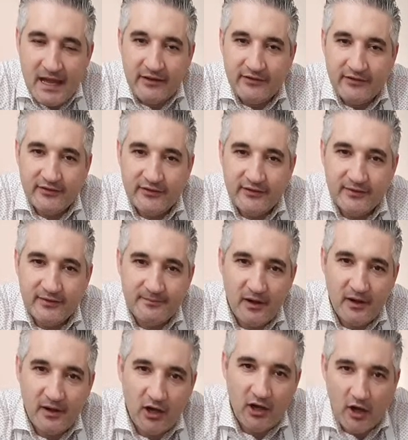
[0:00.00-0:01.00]
Yes.
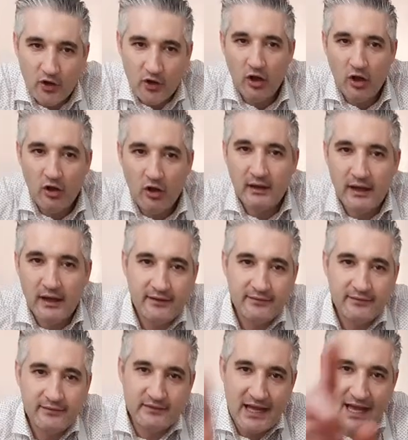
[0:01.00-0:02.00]
Love you all.
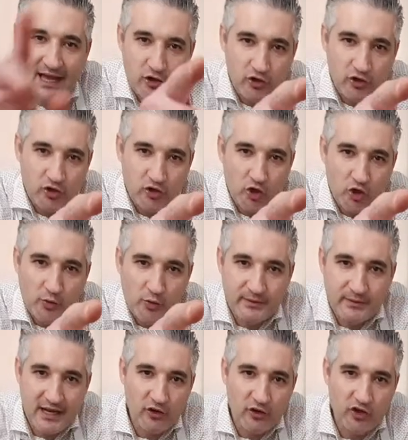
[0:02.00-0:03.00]
And thank you, YouTube.
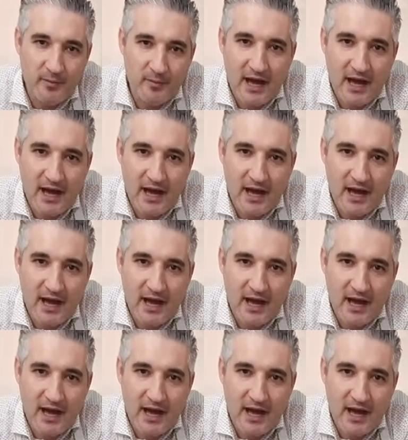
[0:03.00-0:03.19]
Thank you so much.